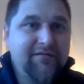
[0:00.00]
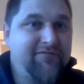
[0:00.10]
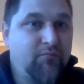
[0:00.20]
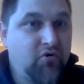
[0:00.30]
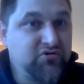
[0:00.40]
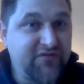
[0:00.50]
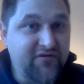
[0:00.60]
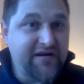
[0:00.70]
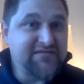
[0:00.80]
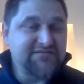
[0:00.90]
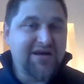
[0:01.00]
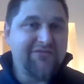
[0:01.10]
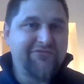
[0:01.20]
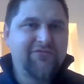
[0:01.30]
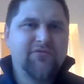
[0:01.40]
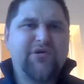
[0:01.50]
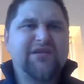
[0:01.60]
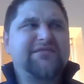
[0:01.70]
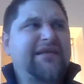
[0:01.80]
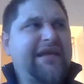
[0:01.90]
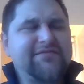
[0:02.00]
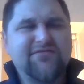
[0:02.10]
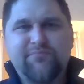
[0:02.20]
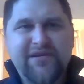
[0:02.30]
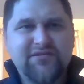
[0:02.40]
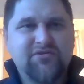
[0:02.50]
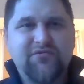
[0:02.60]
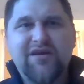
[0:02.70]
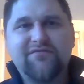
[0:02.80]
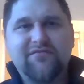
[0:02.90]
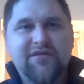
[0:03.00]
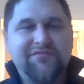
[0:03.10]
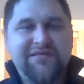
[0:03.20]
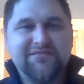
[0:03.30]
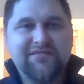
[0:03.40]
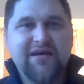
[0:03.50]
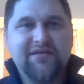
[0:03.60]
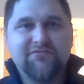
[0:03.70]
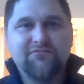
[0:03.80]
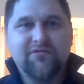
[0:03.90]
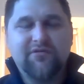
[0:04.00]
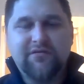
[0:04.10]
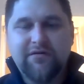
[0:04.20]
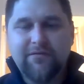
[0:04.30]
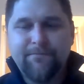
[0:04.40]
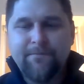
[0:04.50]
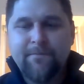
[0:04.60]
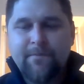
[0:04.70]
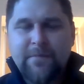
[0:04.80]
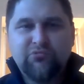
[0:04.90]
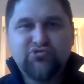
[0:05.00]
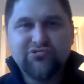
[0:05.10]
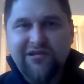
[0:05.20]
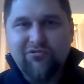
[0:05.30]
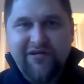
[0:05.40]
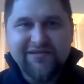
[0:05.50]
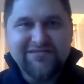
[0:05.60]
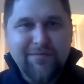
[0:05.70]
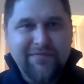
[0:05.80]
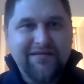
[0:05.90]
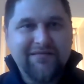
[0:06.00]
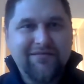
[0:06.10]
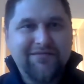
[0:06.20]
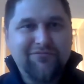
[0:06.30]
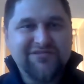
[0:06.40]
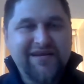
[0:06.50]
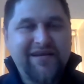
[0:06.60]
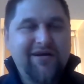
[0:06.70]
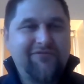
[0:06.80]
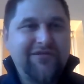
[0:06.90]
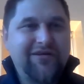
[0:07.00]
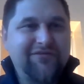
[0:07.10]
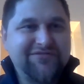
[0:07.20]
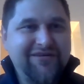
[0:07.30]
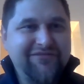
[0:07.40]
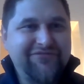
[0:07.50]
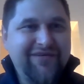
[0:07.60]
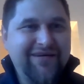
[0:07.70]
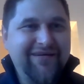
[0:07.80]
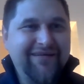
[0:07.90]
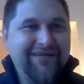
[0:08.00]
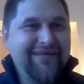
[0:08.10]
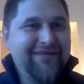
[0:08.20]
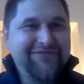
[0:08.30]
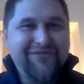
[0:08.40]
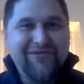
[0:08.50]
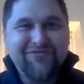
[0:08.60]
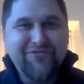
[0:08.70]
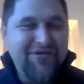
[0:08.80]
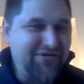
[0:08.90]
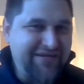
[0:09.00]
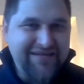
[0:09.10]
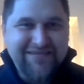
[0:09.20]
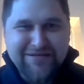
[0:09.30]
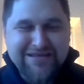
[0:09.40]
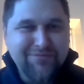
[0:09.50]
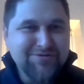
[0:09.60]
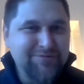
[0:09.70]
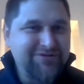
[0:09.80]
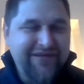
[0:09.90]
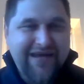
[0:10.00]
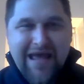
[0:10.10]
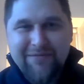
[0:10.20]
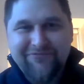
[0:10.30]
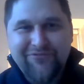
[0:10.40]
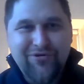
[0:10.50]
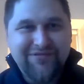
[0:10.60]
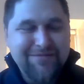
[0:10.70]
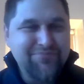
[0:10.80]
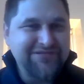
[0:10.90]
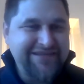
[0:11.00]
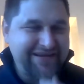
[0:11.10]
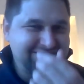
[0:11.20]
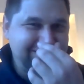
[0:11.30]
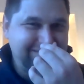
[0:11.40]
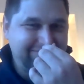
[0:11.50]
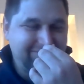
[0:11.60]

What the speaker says: for most of the crisis stuff. Whereas in the case of Prijedor, you have these guys who were totally crazy. I mean, they were signing off a lot of stuff for the establishment of a camp, for deportation,